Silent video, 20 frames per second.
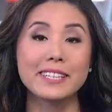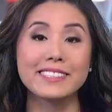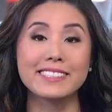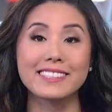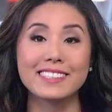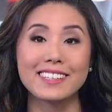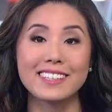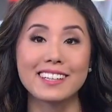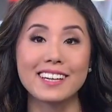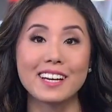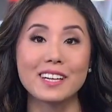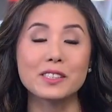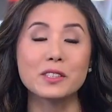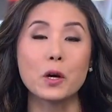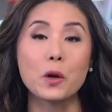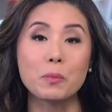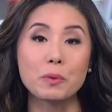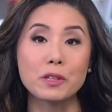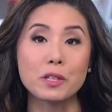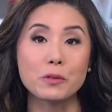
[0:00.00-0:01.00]
B C
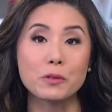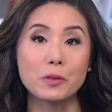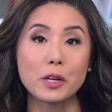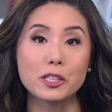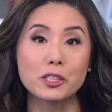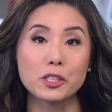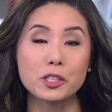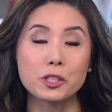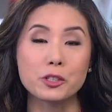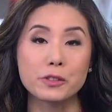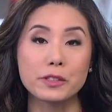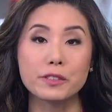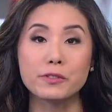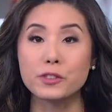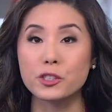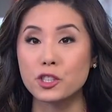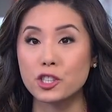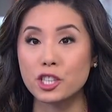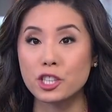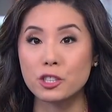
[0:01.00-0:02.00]
has opened the registry
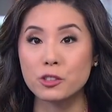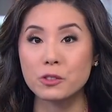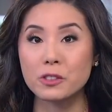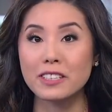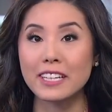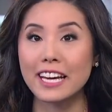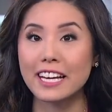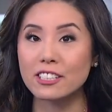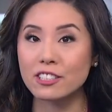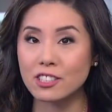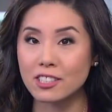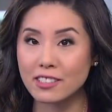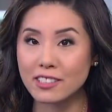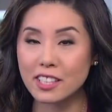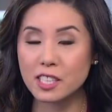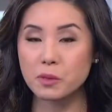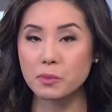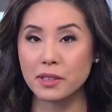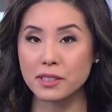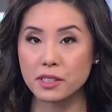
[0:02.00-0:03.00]
for children aged
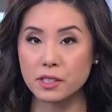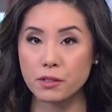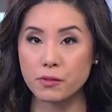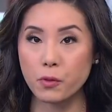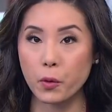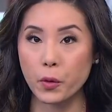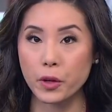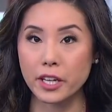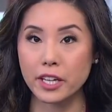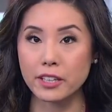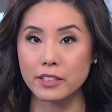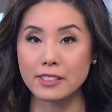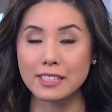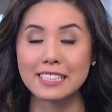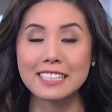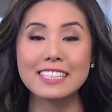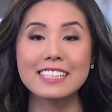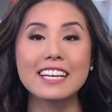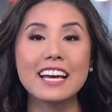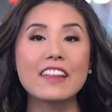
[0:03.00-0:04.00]
six months to four
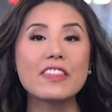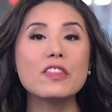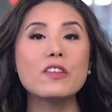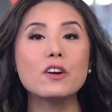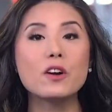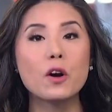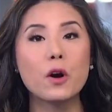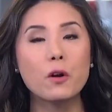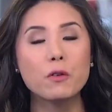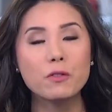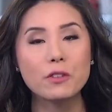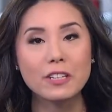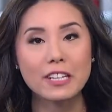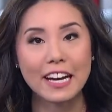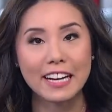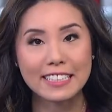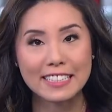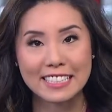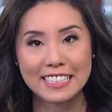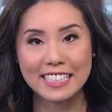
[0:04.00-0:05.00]
years to get the COVID
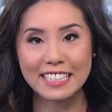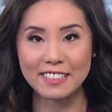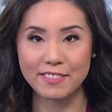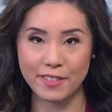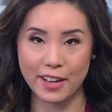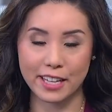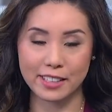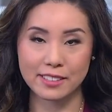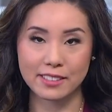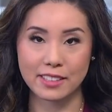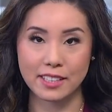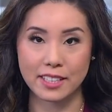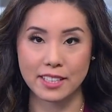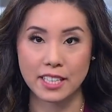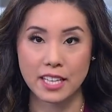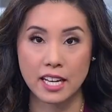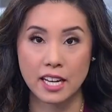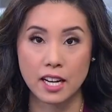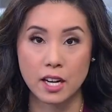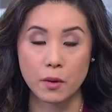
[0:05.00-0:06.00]
nineteen
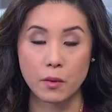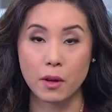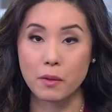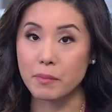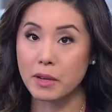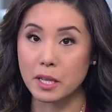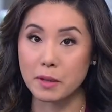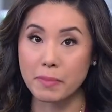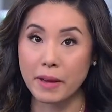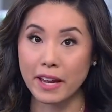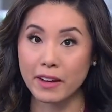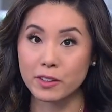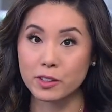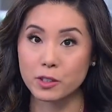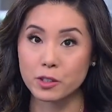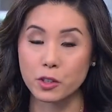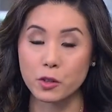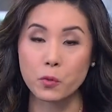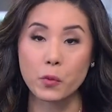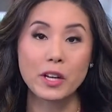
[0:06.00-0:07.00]
vaccine. While many
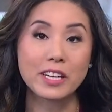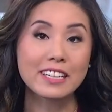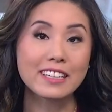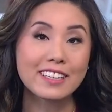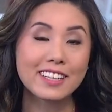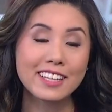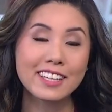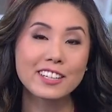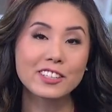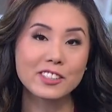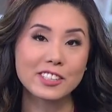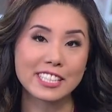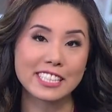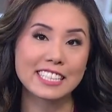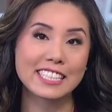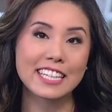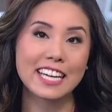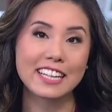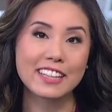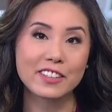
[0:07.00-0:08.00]
parents are waiting
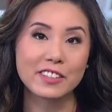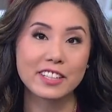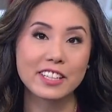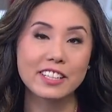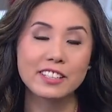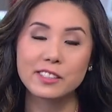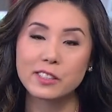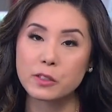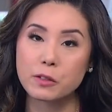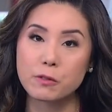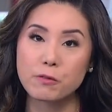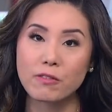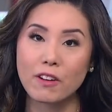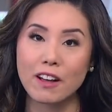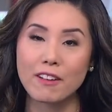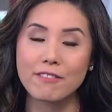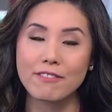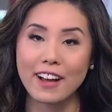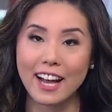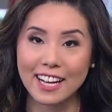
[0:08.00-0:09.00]
eagerly to get their kids under
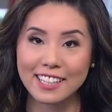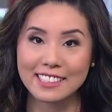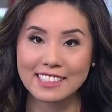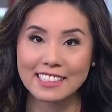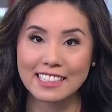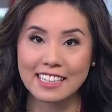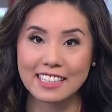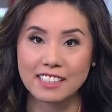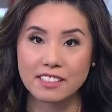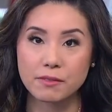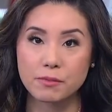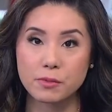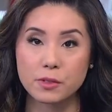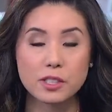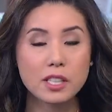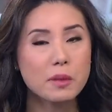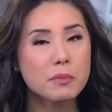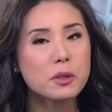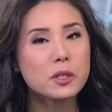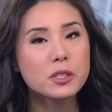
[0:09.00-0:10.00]
five vaccinated,
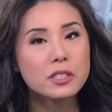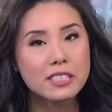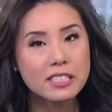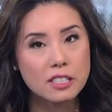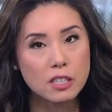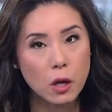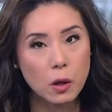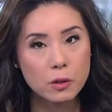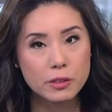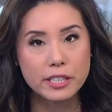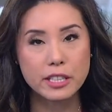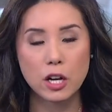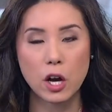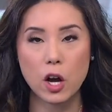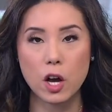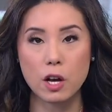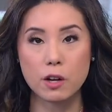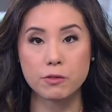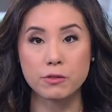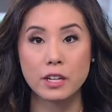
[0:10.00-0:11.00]
some are still holding
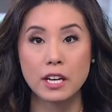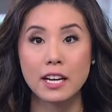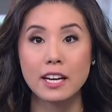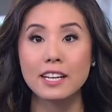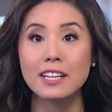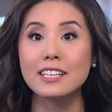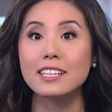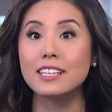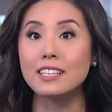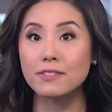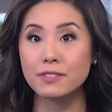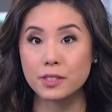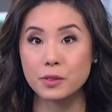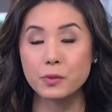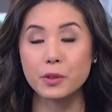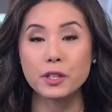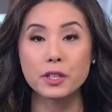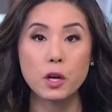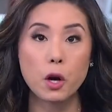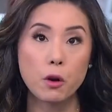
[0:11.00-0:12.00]
off,
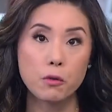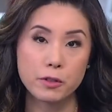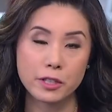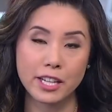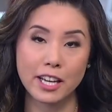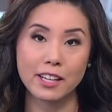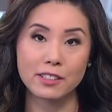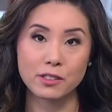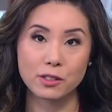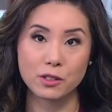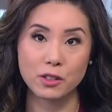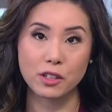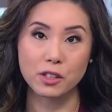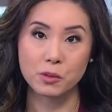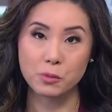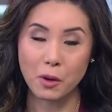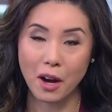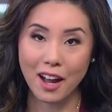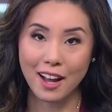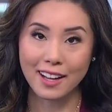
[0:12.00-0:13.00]
even with COVID cases
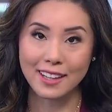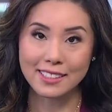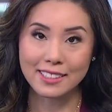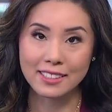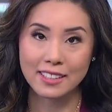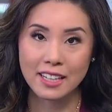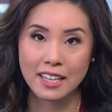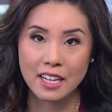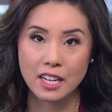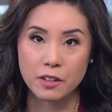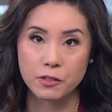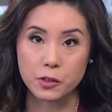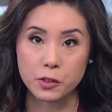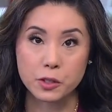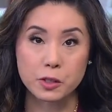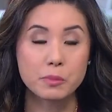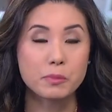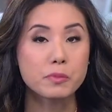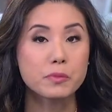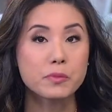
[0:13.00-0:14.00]
on the rise.
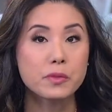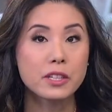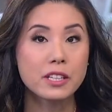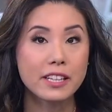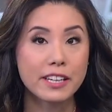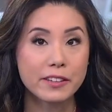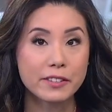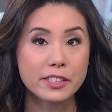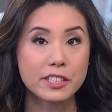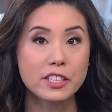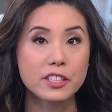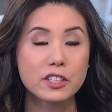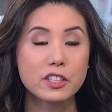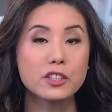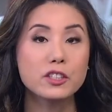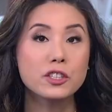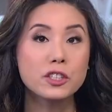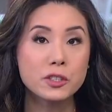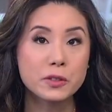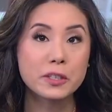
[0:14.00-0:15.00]
For some clarity on
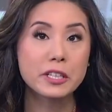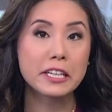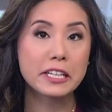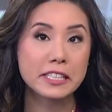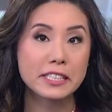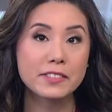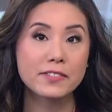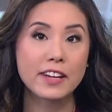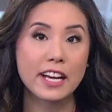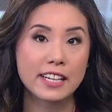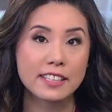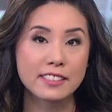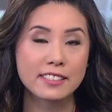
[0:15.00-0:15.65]
the new kids